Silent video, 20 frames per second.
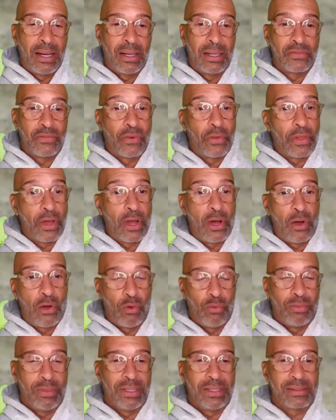for the
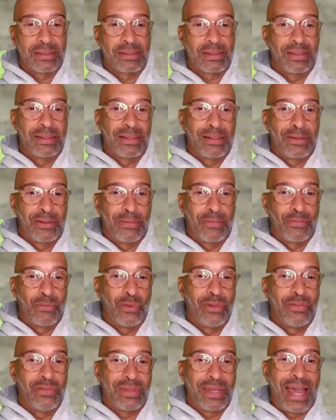homeless.
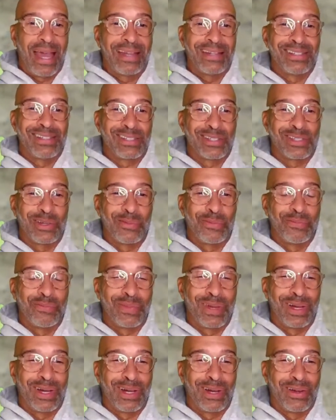We've gotten some
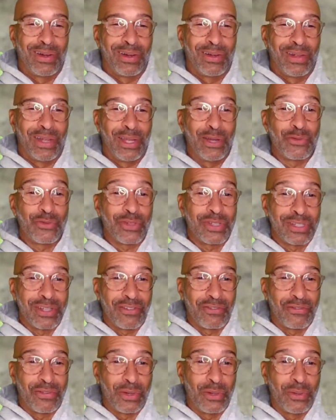interested
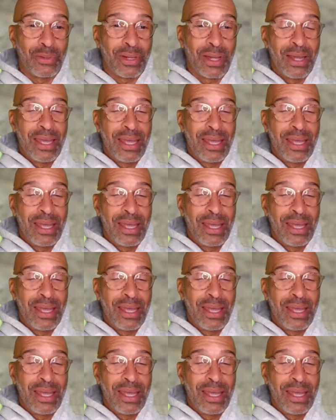folk,